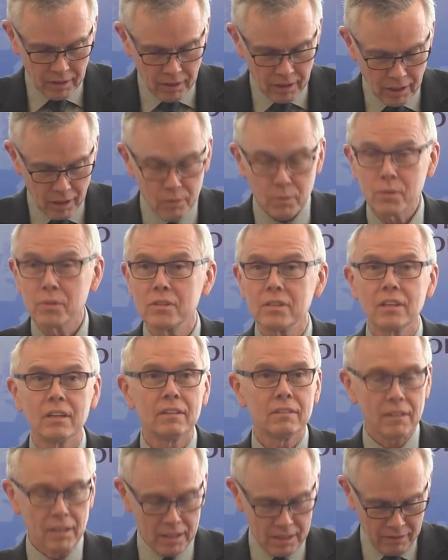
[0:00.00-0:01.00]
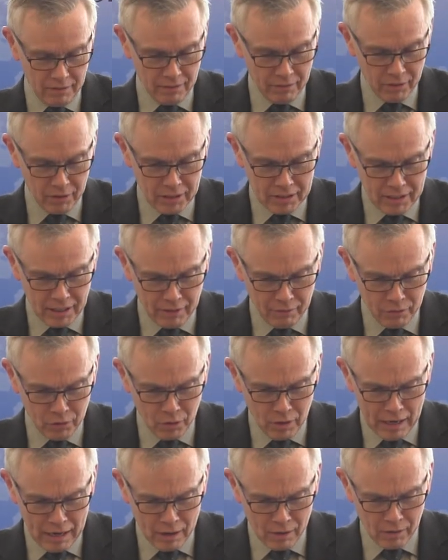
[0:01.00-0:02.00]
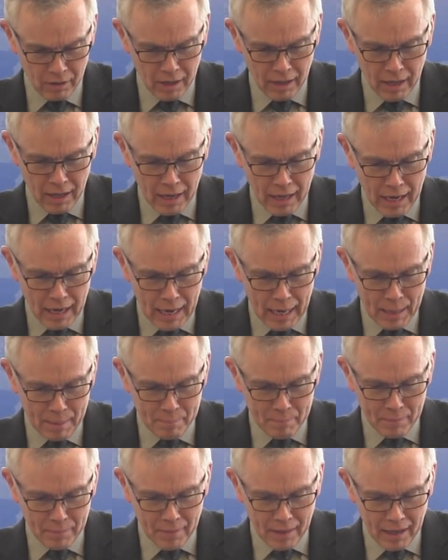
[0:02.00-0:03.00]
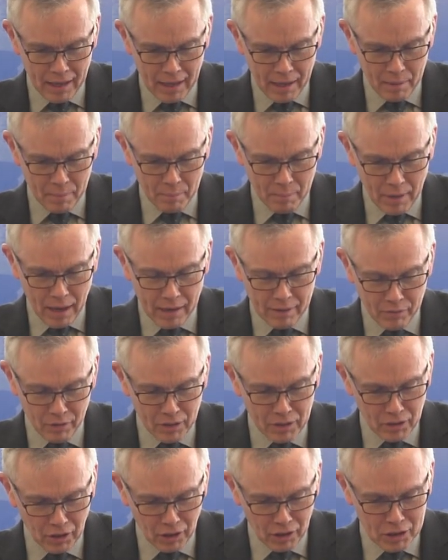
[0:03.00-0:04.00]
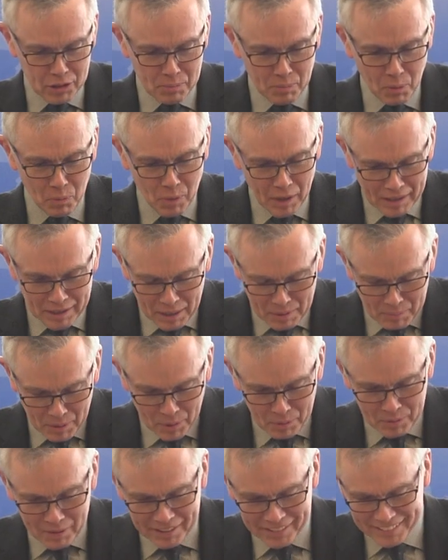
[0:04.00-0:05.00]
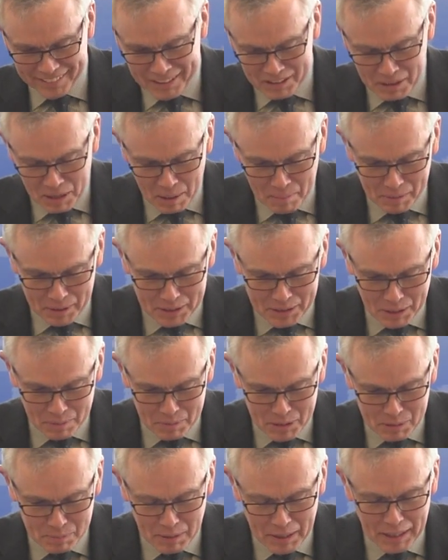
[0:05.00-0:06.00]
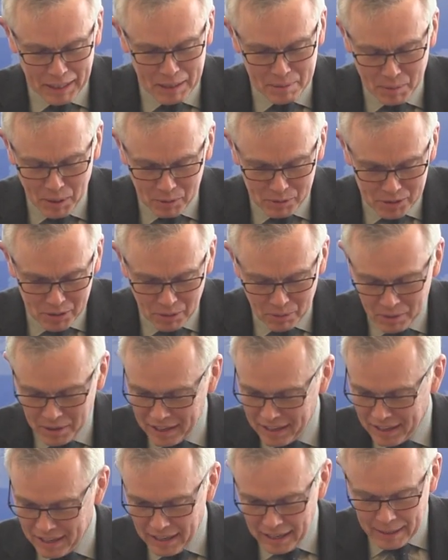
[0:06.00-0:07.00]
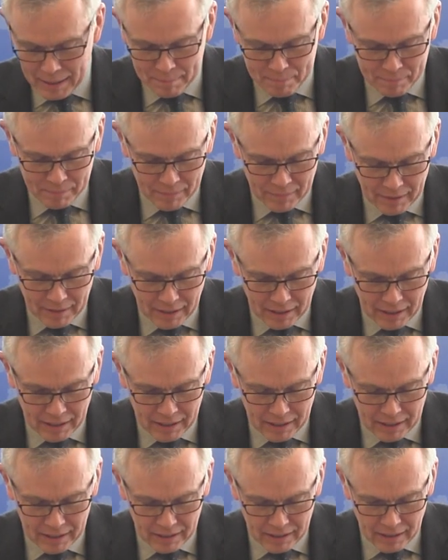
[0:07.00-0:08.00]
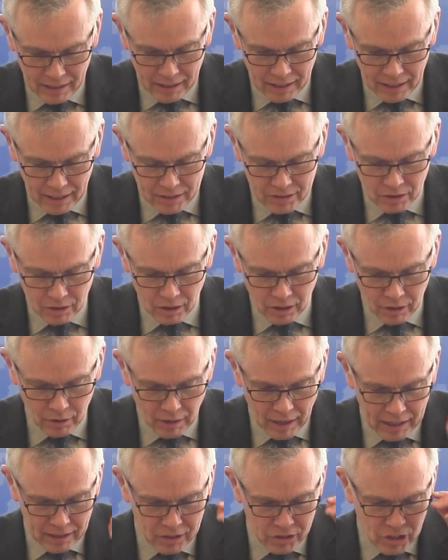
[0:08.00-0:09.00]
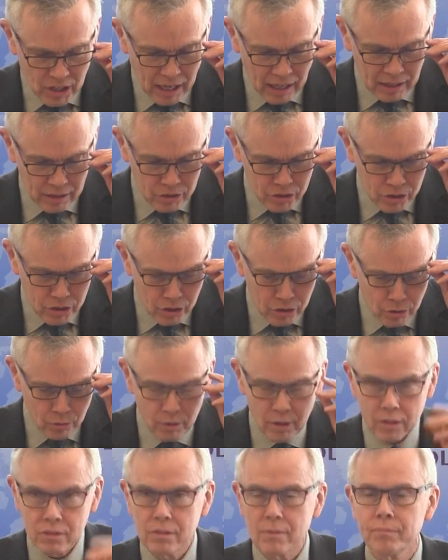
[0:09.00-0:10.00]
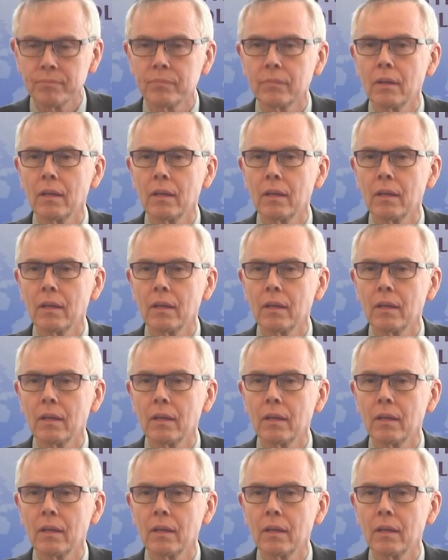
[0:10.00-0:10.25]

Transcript: In other words, a, a very tough crowd um, and a very knowledgeable one about the topics I'll be speaking about. So um, uh, it's an honor and a challenge to do this.